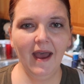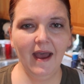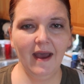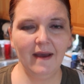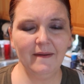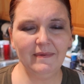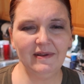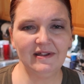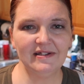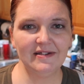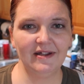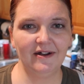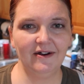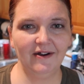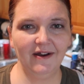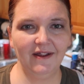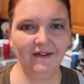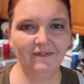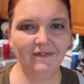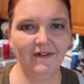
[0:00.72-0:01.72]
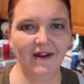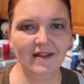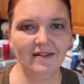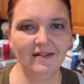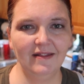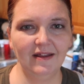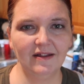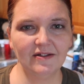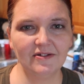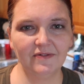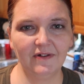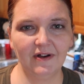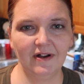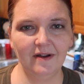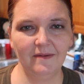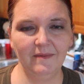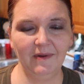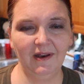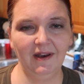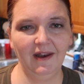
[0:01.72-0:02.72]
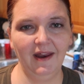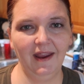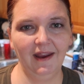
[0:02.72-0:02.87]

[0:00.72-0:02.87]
Happy Saturday, friend. Thanks for coming and